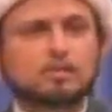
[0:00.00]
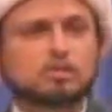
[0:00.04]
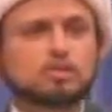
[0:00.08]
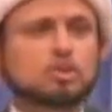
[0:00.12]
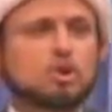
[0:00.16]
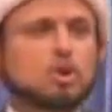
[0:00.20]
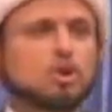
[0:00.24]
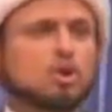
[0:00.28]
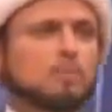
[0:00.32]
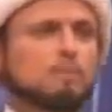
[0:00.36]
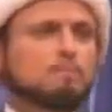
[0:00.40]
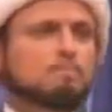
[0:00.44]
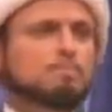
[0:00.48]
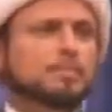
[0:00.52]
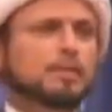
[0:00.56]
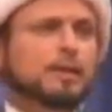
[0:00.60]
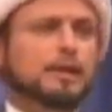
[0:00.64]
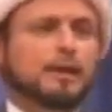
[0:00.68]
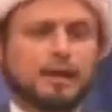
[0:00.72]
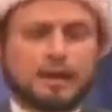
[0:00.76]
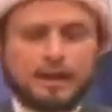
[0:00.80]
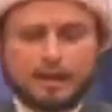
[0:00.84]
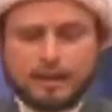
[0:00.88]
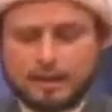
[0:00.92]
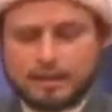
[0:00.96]
So
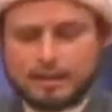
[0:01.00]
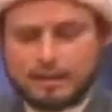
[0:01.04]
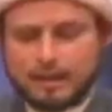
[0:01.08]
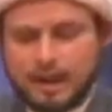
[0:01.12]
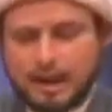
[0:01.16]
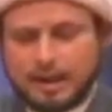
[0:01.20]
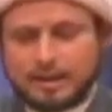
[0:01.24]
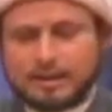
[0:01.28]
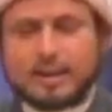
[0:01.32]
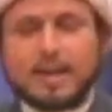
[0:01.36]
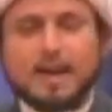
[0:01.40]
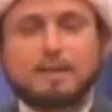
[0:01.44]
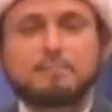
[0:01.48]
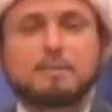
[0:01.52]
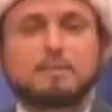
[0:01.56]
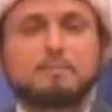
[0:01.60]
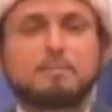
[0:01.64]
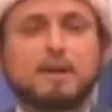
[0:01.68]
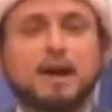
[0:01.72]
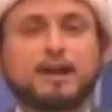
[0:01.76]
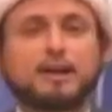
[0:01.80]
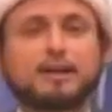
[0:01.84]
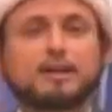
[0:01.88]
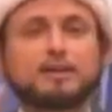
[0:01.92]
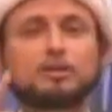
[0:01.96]
uh, Allama
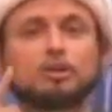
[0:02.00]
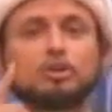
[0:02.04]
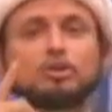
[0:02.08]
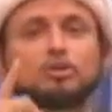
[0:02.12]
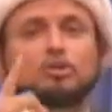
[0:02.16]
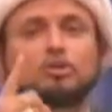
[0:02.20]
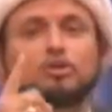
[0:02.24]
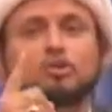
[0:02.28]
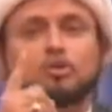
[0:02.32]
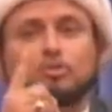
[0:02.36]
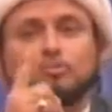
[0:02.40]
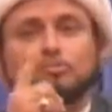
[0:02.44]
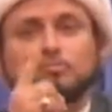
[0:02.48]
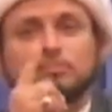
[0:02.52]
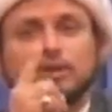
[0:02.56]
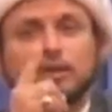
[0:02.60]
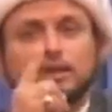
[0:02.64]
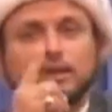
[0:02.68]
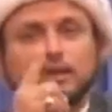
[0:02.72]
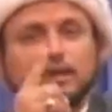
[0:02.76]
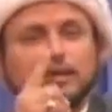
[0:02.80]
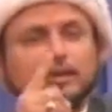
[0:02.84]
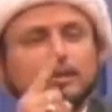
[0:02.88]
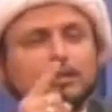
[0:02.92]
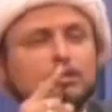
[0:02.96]
Bahr al-Ulum
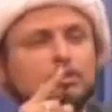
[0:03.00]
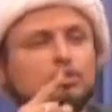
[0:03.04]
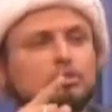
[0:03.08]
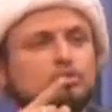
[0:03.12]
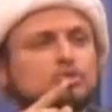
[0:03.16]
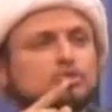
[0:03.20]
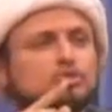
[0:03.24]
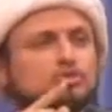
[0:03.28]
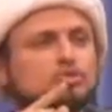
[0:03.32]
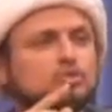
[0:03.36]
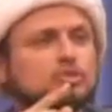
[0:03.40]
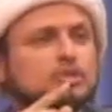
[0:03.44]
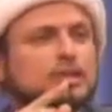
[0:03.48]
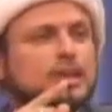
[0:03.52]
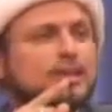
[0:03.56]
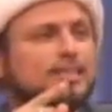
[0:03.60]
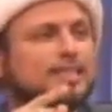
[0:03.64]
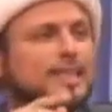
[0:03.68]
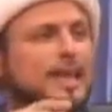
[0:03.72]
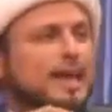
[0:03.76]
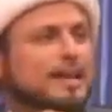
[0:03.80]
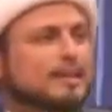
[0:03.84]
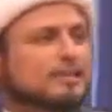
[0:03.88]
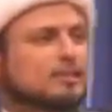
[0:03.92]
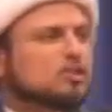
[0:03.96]
used to say
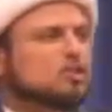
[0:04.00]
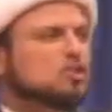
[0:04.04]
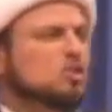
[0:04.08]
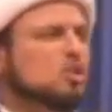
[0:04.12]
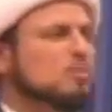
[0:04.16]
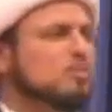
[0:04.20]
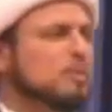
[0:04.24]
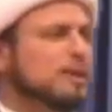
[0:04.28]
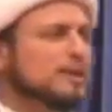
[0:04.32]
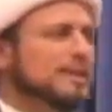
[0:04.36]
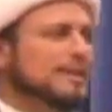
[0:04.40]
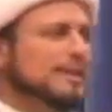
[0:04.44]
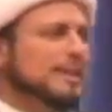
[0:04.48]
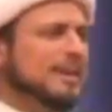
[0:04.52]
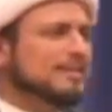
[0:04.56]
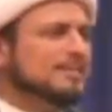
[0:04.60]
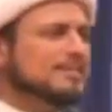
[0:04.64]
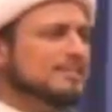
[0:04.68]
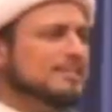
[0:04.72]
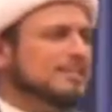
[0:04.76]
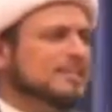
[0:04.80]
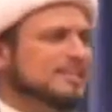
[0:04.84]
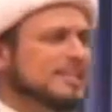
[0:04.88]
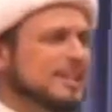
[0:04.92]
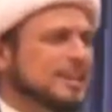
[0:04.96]
that nobody can
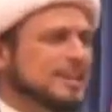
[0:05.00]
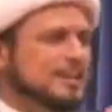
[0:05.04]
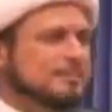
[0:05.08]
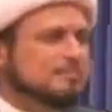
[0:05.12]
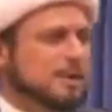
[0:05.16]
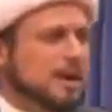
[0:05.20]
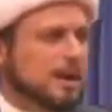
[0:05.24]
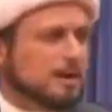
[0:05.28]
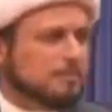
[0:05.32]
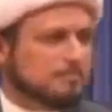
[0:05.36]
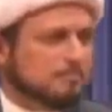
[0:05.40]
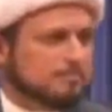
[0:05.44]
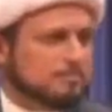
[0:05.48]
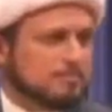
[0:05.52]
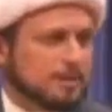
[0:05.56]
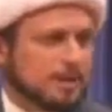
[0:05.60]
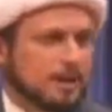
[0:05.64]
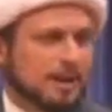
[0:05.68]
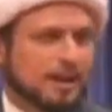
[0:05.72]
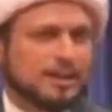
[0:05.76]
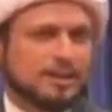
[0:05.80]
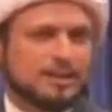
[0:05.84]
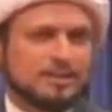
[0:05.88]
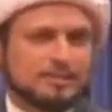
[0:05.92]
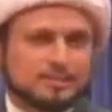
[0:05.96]
see the Imam
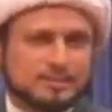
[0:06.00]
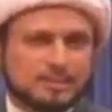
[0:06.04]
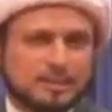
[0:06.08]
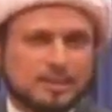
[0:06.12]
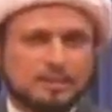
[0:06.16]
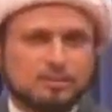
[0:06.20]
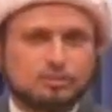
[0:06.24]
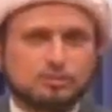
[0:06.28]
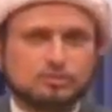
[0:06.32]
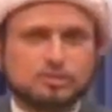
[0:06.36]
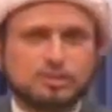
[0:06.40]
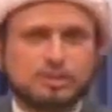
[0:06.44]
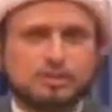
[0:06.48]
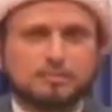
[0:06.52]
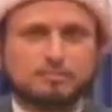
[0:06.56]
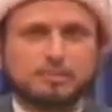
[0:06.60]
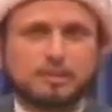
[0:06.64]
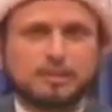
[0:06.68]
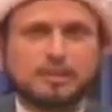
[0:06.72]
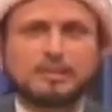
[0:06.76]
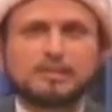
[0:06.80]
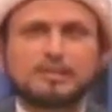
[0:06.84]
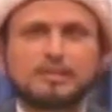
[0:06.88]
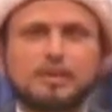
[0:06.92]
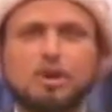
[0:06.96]
alayhi salatu wasalam
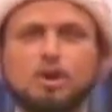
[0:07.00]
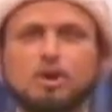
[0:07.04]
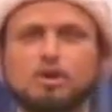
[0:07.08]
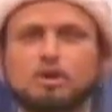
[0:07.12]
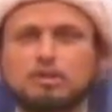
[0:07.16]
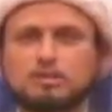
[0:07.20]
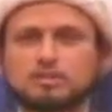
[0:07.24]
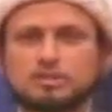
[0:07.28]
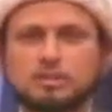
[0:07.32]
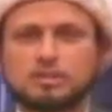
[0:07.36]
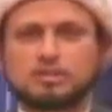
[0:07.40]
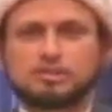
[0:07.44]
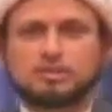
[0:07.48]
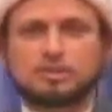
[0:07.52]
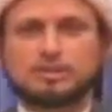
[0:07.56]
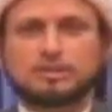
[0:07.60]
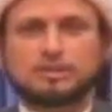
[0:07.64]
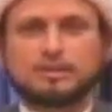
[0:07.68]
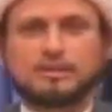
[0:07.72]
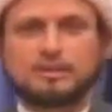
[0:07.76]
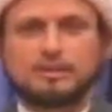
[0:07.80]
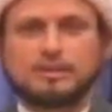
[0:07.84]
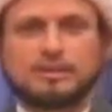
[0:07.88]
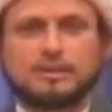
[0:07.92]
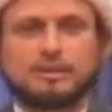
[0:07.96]
in the occultation.
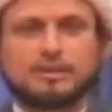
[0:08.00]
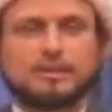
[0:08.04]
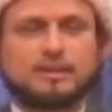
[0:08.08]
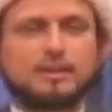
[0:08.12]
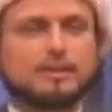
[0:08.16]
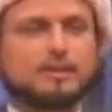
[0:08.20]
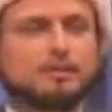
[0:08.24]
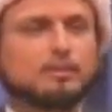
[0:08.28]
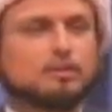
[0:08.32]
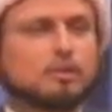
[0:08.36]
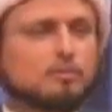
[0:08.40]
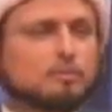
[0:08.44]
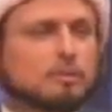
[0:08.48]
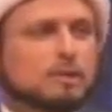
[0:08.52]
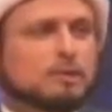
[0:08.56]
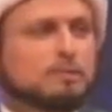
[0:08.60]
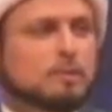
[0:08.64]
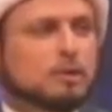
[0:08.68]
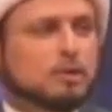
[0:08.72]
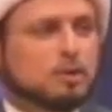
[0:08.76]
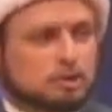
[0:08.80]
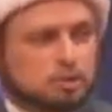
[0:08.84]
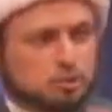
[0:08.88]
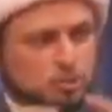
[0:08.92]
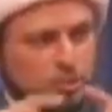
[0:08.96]
Nobody,
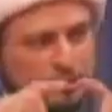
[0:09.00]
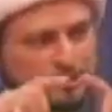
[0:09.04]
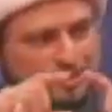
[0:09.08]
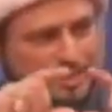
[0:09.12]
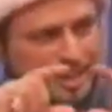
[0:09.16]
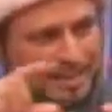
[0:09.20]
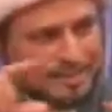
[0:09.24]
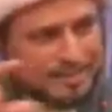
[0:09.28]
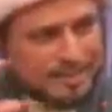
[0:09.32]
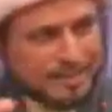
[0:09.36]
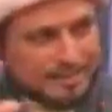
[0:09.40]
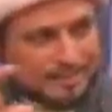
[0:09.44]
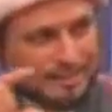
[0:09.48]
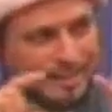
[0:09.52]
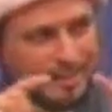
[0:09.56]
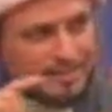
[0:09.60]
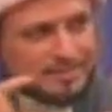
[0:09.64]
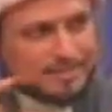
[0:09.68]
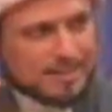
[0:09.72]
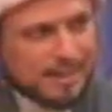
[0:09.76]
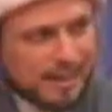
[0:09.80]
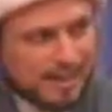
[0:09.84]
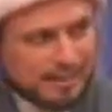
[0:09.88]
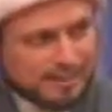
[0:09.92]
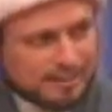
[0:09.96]
because we said that there
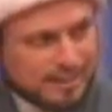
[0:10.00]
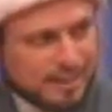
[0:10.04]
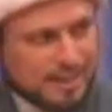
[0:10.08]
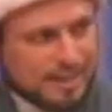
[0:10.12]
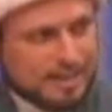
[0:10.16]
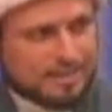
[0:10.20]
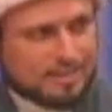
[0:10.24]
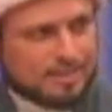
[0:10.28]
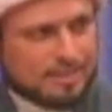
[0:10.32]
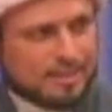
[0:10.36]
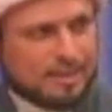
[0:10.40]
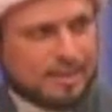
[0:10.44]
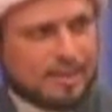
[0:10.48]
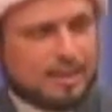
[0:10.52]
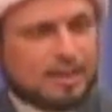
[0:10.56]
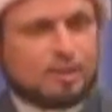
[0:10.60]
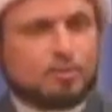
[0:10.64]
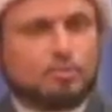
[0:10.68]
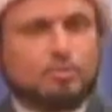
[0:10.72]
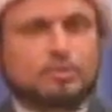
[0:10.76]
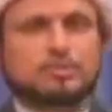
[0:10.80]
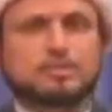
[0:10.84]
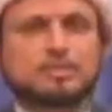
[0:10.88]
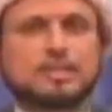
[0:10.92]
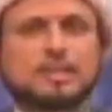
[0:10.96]
is a hadith
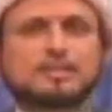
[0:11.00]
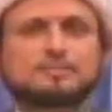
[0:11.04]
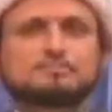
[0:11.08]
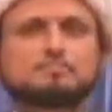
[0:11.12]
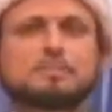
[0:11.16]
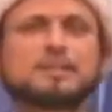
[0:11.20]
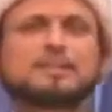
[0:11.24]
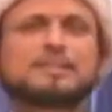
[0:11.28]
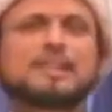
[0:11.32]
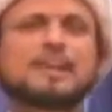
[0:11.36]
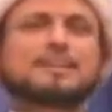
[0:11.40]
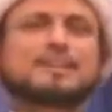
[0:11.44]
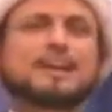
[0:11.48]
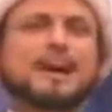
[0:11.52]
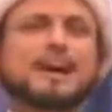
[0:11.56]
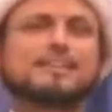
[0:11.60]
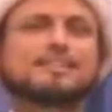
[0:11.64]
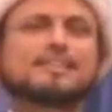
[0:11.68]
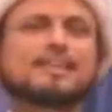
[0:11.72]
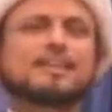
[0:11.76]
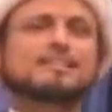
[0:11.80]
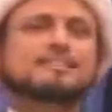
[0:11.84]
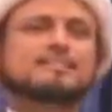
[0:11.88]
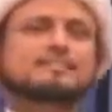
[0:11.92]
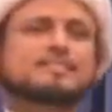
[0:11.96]
which says, but that
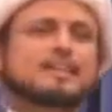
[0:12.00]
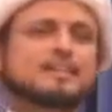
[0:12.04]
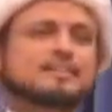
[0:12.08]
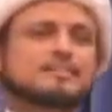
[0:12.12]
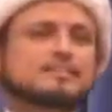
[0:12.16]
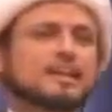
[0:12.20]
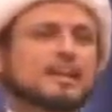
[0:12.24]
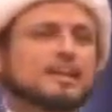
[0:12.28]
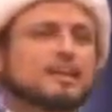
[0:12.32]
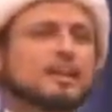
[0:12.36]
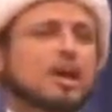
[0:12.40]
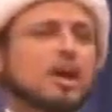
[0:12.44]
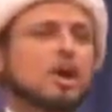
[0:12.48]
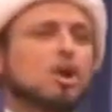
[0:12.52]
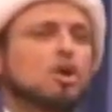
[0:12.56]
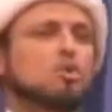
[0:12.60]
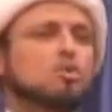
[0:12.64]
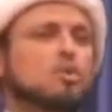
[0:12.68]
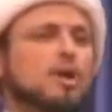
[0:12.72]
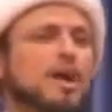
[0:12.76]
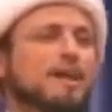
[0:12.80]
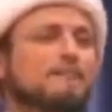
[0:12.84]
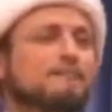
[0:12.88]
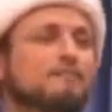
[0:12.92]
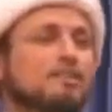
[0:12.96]
hadith says that
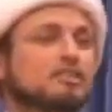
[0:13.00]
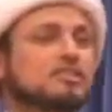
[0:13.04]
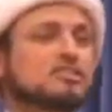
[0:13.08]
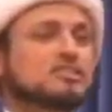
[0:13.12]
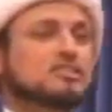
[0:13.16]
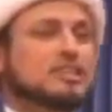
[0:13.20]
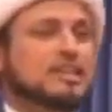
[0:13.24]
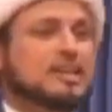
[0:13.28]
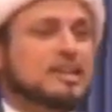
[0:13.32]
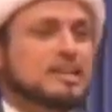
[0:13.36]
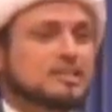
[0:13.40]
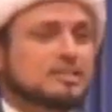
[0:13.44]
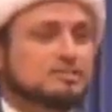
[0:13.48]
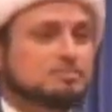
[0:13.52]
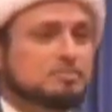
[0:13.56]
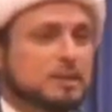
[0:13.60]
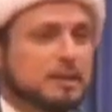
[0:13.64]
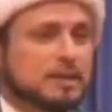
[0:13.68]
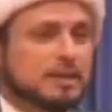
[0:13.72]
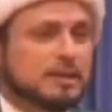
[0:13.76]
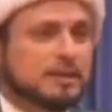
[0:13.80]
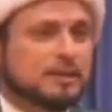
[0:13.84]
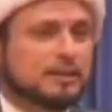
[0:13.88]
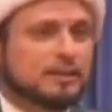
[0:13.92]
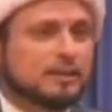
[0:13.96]
whoever sees
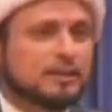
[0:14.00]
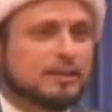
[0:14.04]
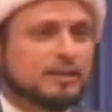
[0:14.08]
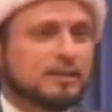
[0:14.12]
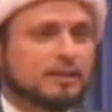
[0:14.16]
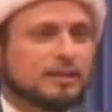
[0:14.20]
me,